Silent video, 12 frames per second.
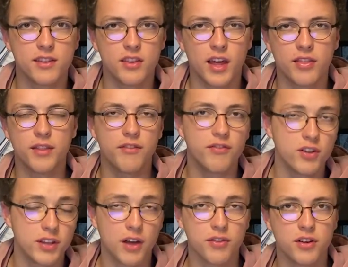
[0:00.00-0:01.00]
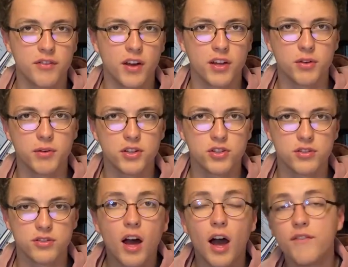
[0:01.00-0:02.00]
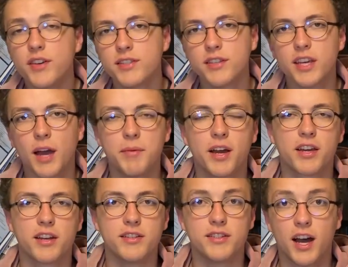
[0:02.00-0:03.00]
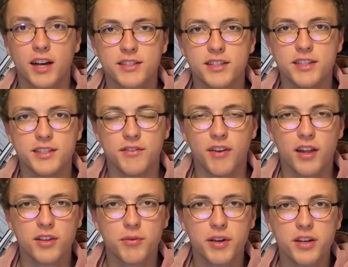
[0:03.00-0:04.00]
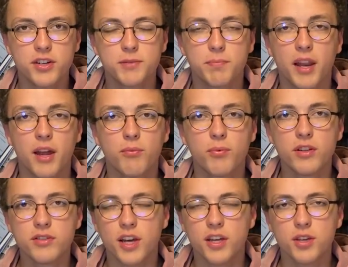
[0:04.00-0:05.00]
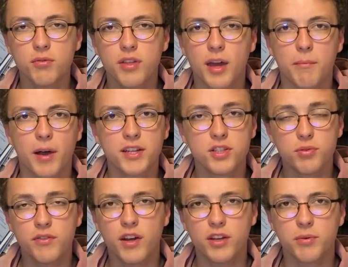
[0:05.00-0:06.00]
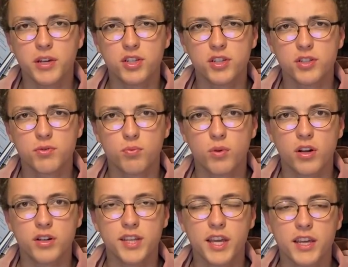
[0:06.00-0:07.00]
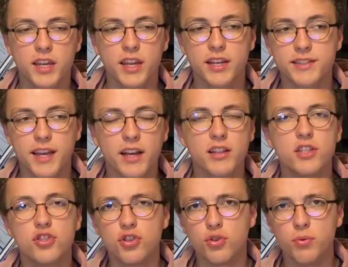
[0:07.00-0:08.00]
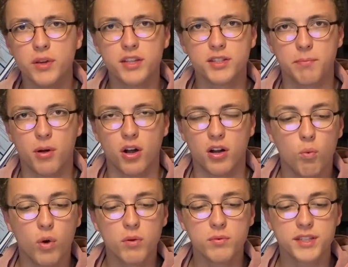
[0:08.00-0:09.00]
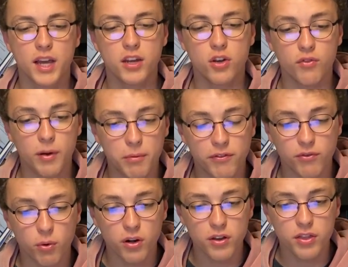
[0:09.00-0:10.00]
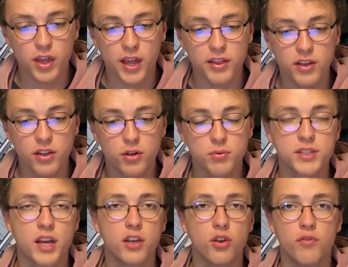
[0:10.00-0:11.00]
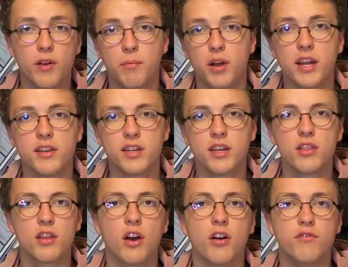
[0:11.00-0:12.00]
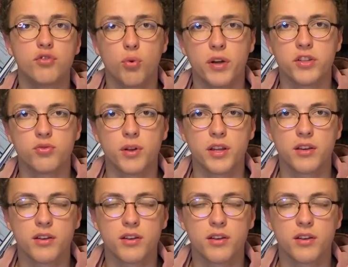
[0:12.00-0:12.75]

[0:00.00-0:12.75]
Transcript: that they filled out their evaluations. Obviously, I'm not going to dox these evaluators, but I will tell you that my 2 evaluations were taken exactly 2 weeks apart. One was on November 4th, and the other was on November 18th of 2020.